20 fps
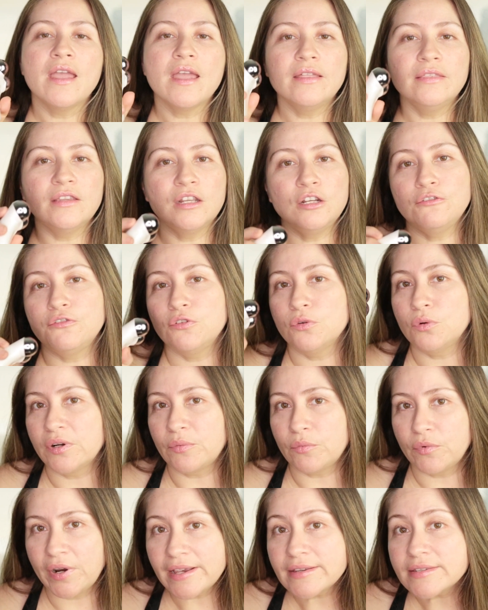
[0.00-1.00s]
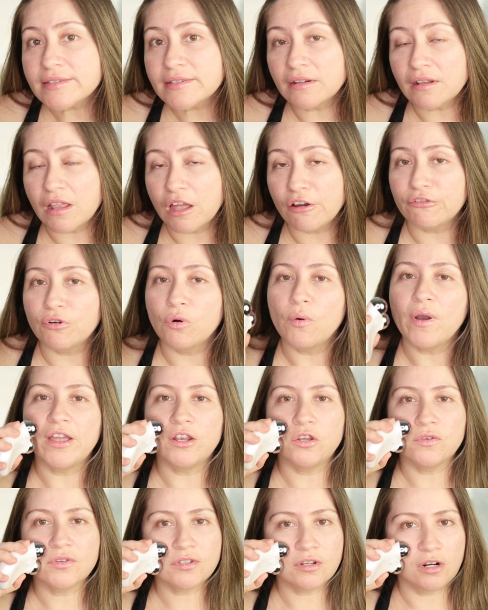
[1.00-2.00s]
And then if you raise the level
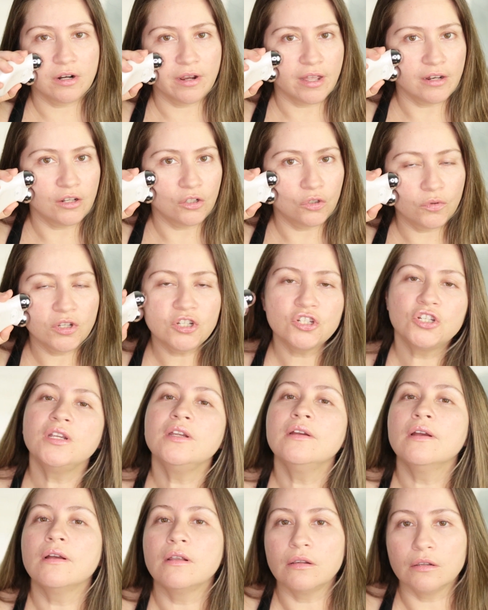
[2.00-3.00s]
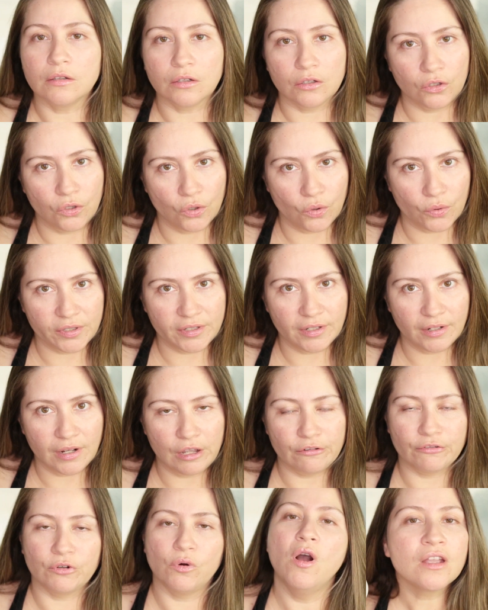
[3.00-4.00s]
and you start getting twitching, lower the
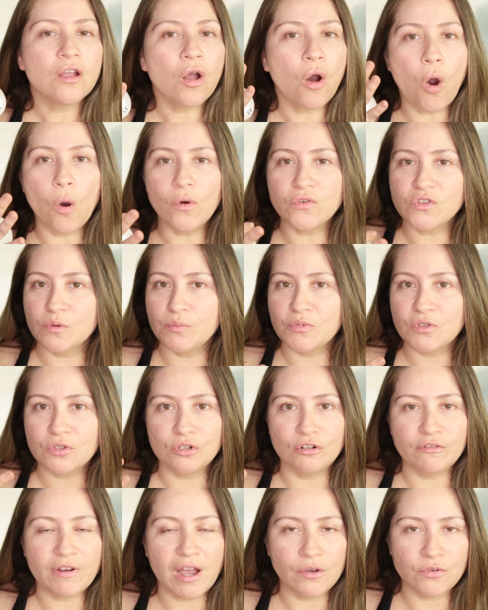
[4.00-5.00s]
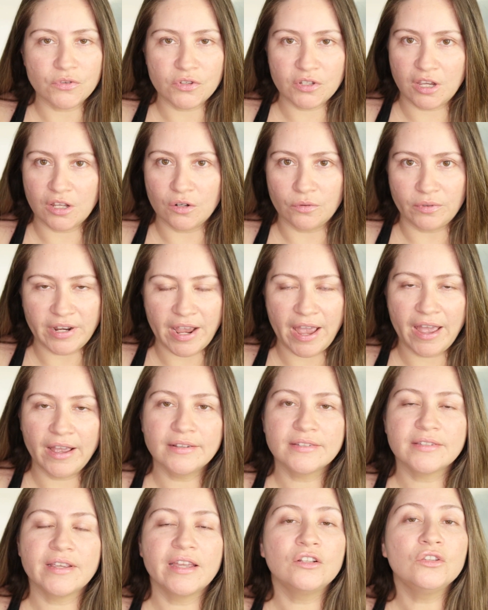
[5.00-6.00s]
level. Always observe how your skin
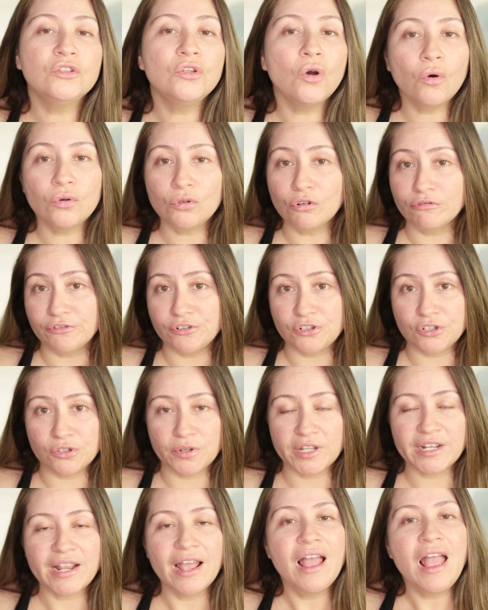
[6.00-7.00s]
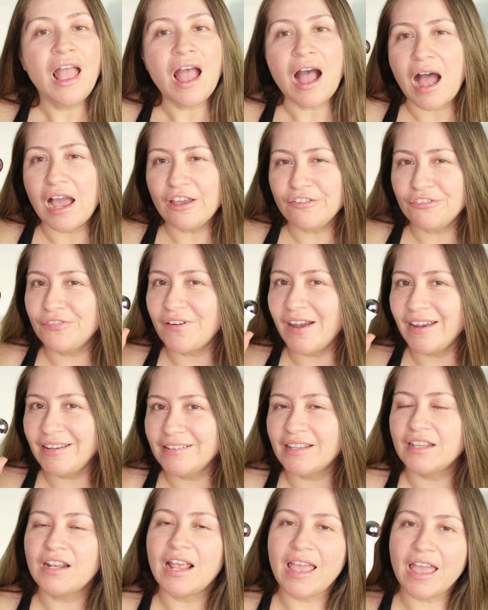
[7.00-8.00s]
reacts and don't overdo it. I
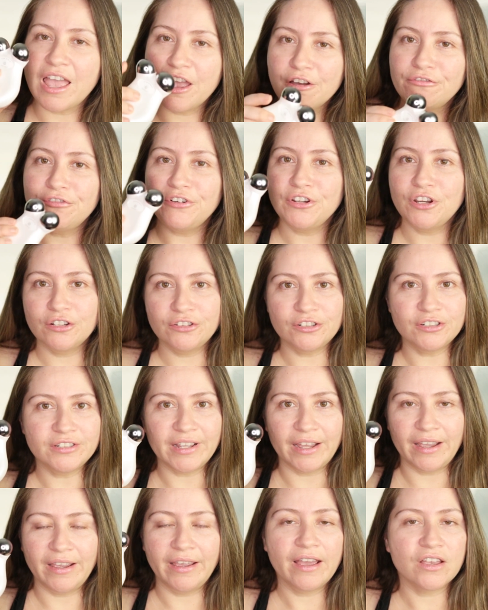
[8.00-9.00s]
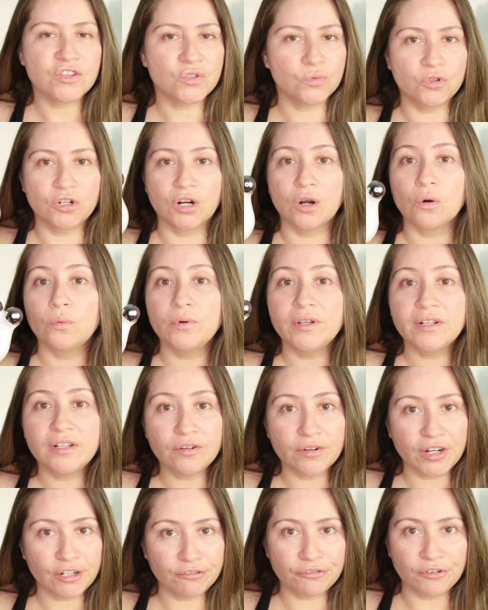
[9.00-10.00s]
find that every other day has worked
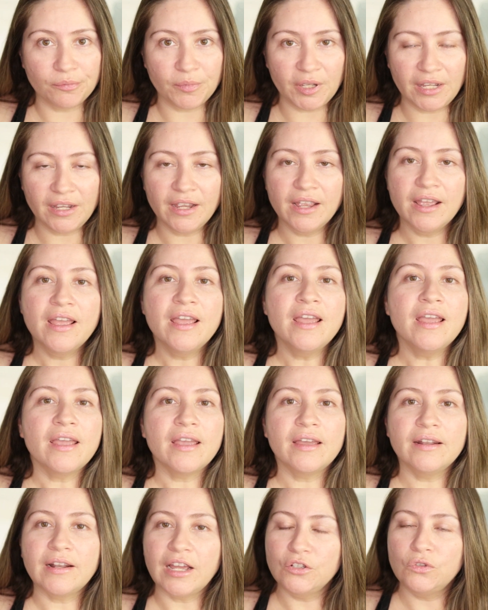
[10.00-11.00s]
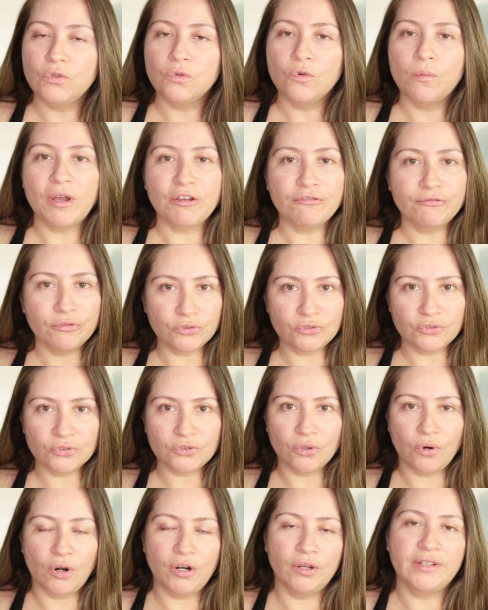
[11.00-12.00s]
really great for me, and I do my full
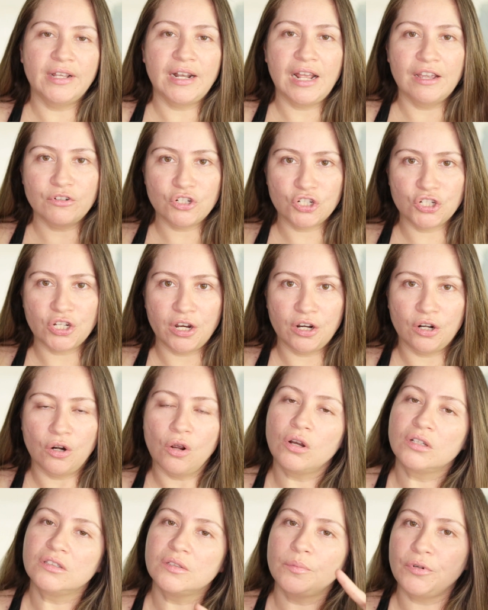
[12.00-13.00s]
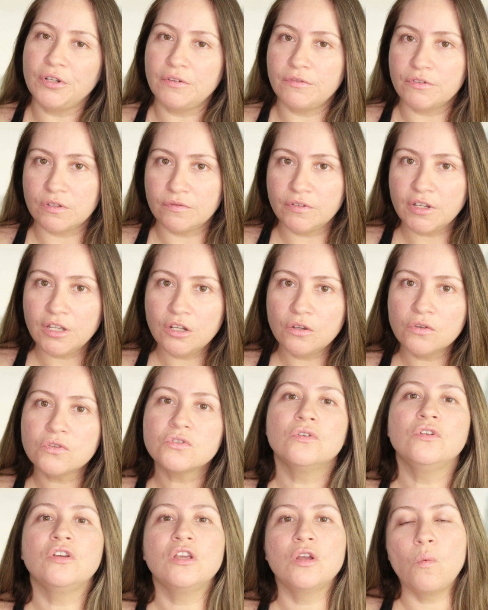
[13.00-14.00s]
tutorial that I've shared on the previous video,
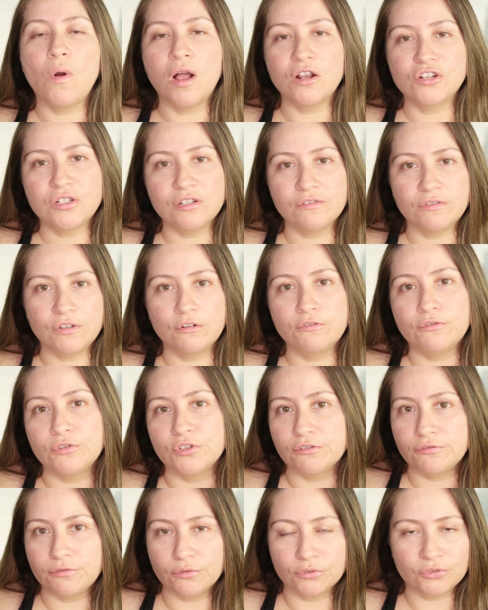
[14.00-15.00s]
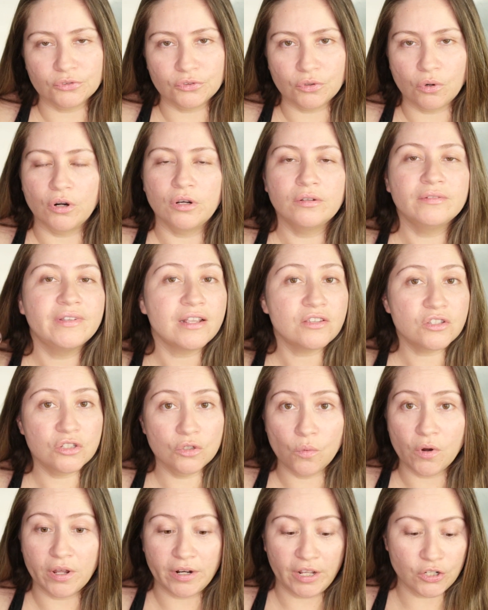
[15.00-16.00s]
so you can watch the video for the full tutorial. That's
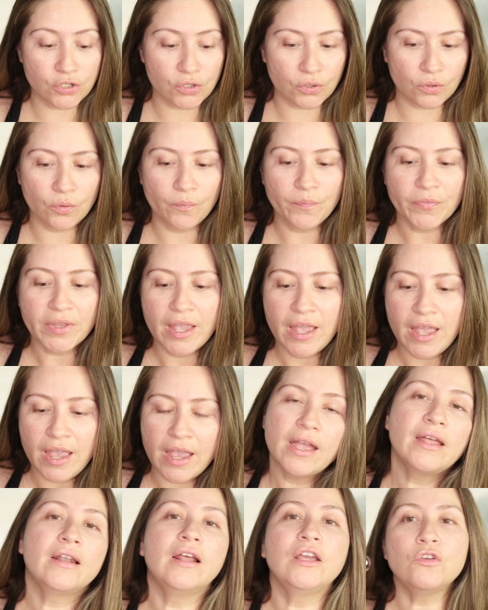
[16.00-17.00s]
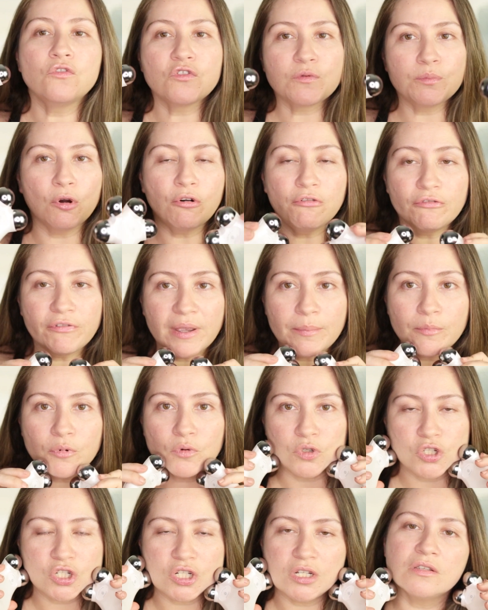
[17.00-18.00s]
the one I do, and I use both
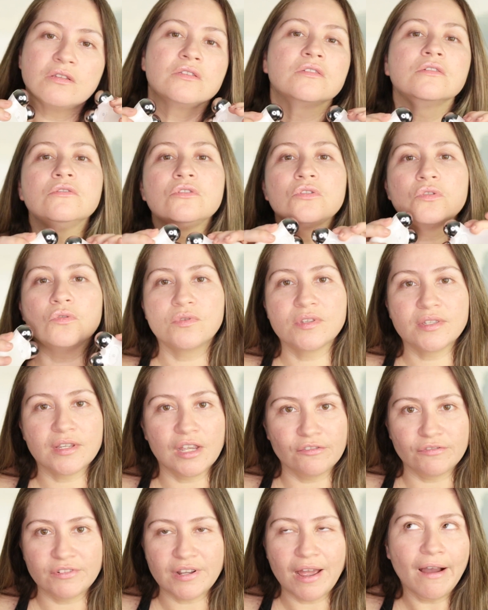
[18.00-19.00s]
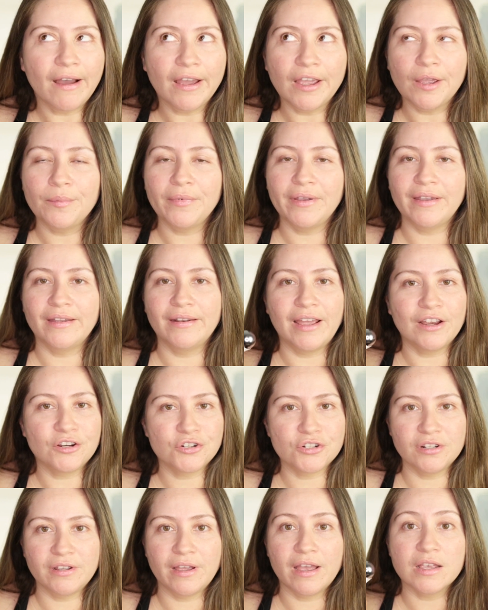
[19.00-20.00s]
FEIPUSHIs to save time, and
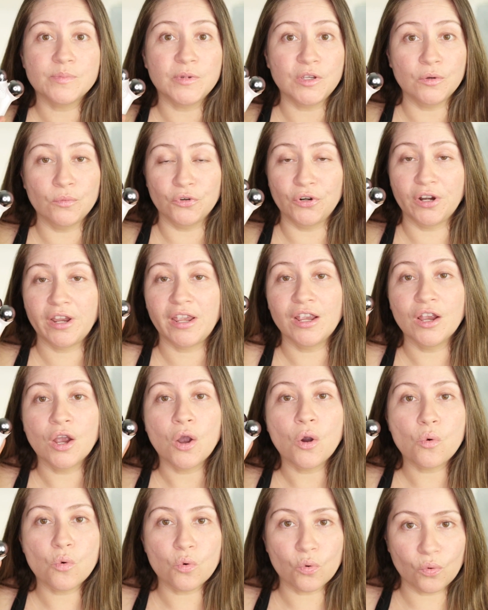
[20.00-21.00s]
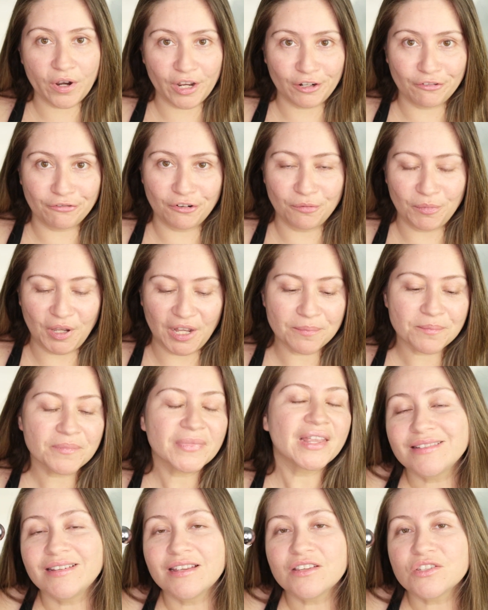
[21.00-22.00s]
actually has been working great for me.
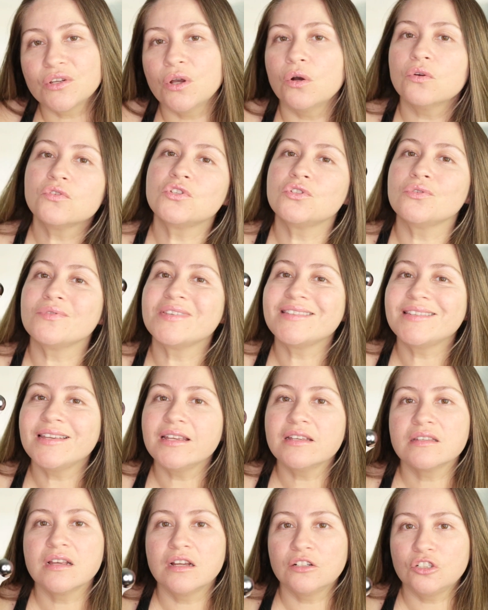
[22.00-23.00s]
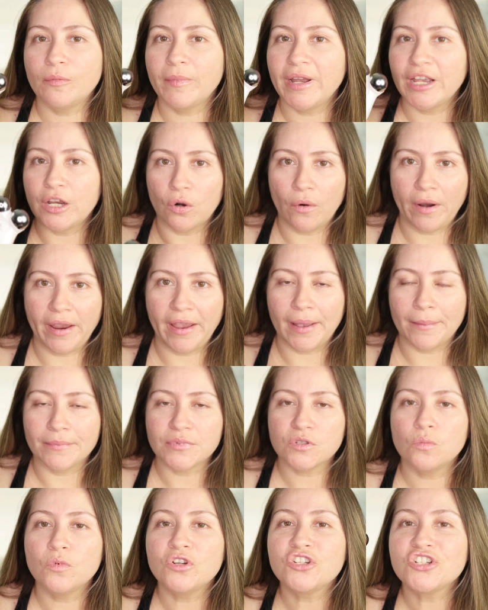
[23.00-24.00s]
This goes to 600
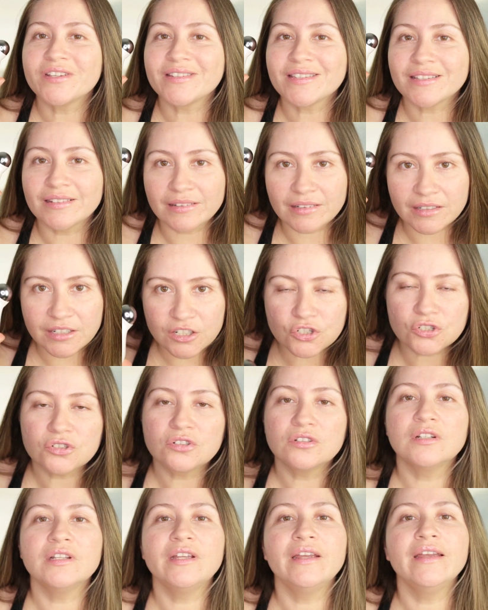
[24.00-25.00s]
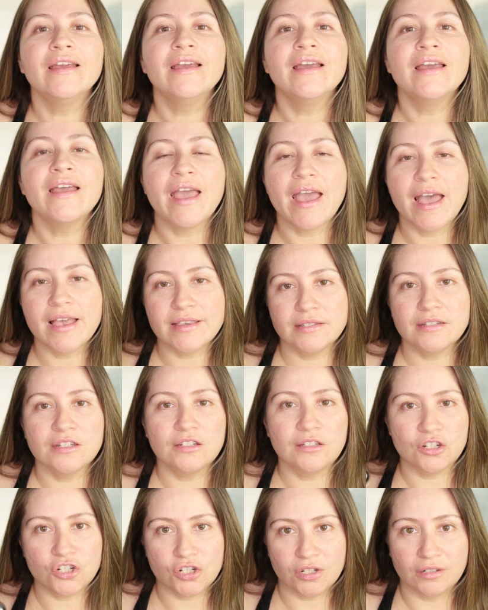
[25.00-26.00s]
microamps, which is literally
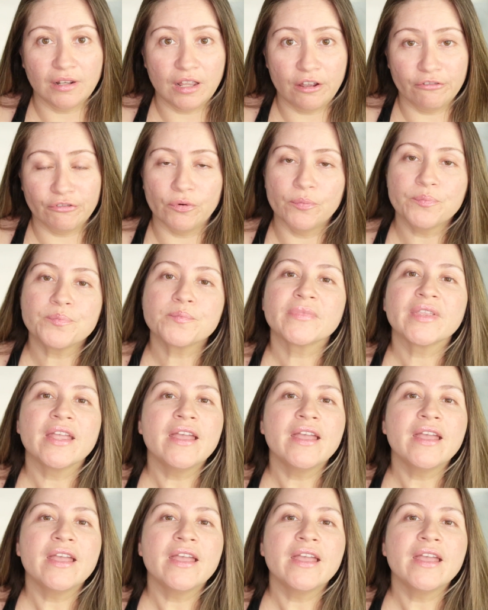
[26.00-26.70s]
esthetician level.